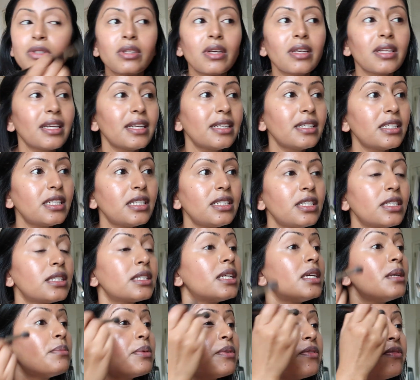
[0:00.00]
So I like to just
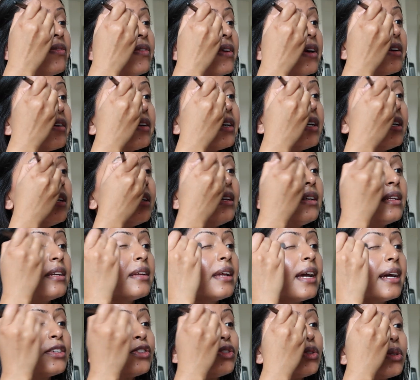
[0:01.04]
keep it very
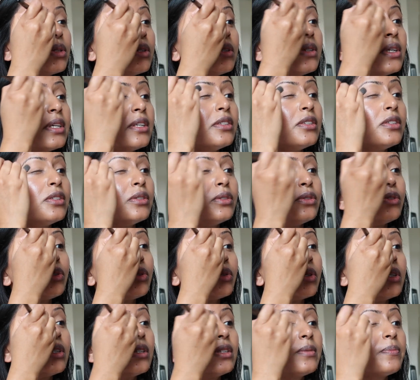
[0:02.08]
natural and
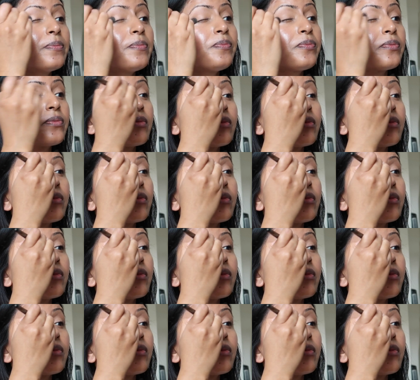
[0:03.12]
neutral.